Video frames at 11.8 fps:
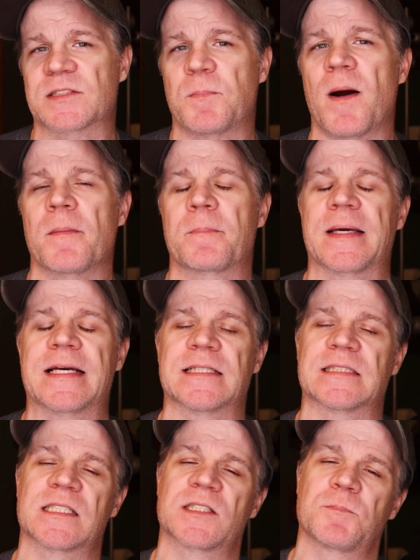Spark
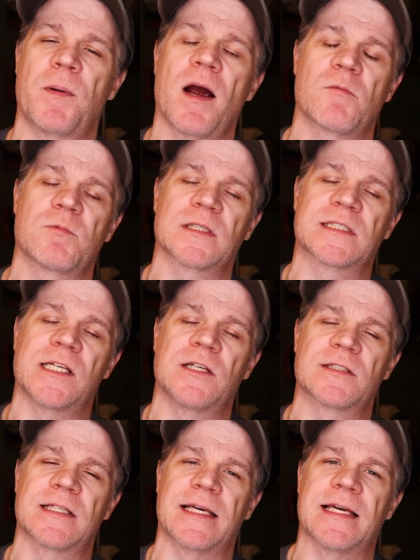because the Spark was
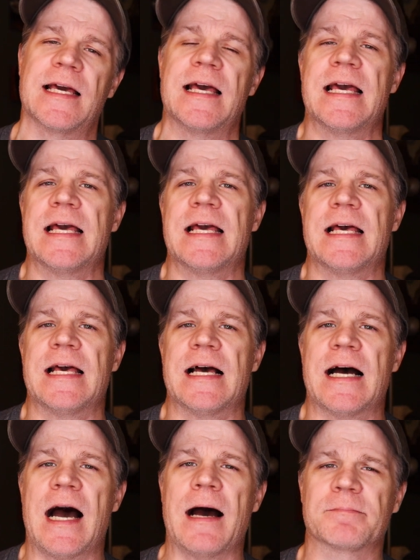using
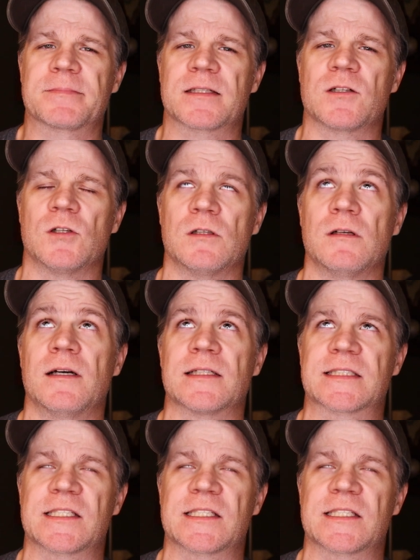digital